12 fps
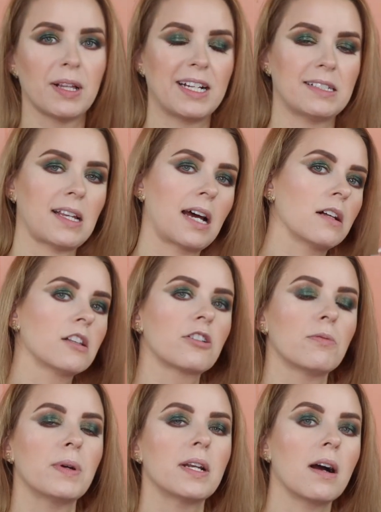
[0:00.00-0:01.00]
place that a
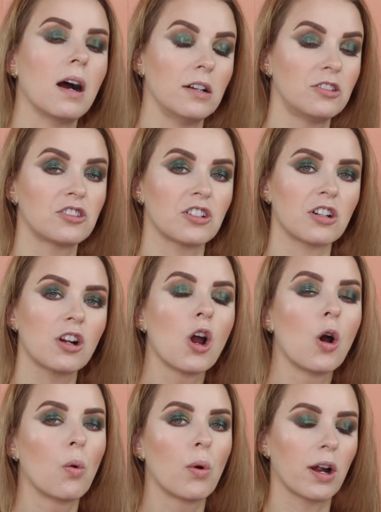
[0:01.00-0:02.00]
little bit under
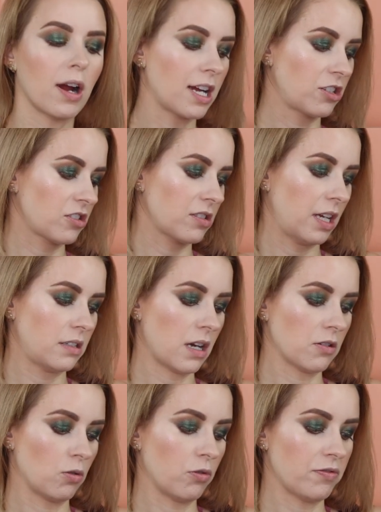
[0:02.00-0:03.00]
where I just laid
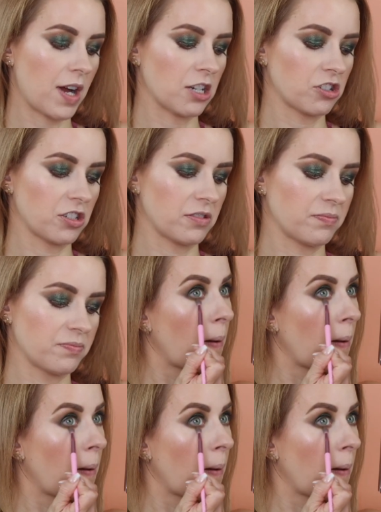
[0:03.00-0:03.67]
down old fashioned.